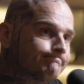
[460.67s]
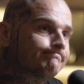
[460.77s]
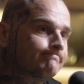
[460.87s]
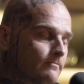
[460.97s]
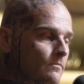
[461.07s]
he package.
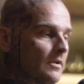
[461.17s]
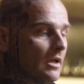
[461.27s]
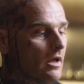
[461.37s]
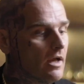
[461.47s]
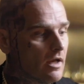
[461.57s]
never should have
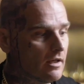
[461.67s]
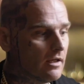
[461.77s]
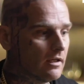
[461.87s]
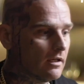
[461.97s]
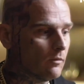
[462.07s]
opened the
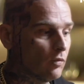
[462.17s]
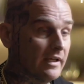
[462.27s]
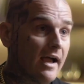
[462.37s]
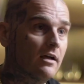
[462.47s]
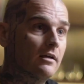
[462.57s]
package.
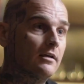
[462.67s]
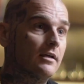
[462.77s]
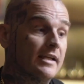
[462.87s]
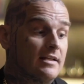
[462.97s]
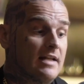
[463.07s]
He didn't have
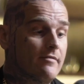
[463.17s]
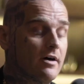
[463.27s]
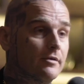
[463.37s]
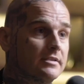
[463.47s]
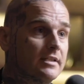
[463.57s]
authorization. He didn't
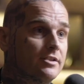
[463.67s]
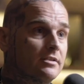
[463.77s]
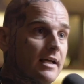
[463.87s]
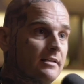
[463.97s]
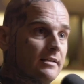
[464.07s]
have, he didn't
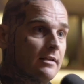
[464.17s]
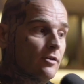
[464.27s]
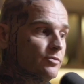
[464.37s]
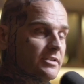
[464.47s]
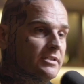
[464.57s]
authorization. that,
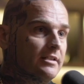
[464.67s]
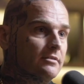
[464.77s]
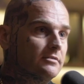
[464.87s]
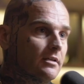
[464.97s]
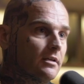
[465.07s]
that, those were
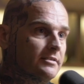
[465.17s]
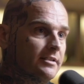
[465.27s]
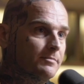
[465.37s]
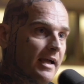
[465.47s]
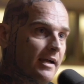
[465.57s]
sealed
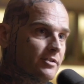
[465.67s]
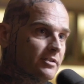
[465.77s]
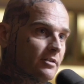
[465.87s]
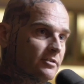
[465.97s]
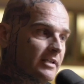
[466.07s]
sealed
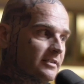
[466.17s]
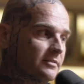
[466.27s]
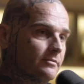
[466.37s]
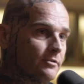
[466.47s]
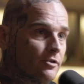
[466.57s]
packages. Those
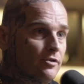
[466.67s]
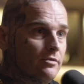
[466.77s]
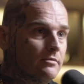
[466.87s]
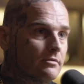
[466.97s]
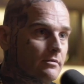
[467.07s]
that's did he, he
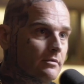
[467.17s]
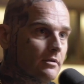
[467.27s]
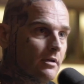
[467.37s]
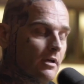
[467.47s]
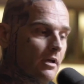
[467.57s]
get in trouble?
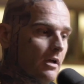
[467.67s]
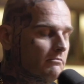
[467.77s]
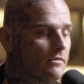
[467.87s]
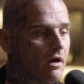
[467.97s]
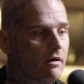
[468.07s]
No,
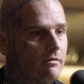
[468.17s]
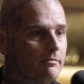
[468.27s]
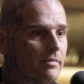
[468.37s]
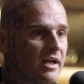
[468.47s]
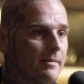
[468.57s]

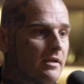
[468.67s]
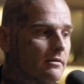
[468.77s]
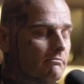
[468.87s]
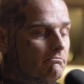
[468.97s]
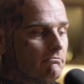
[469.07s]
no, but I
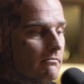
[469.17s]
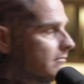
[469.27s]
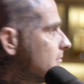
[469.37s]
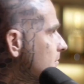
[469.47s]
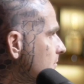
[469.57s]
mean,
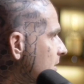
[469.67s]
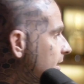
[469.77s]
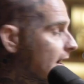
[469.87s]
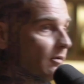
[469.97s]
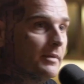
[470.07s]

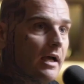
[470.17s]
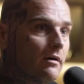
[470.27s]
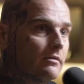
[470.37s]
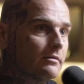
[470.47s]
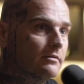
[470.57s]
he helped me
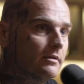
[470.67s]
out.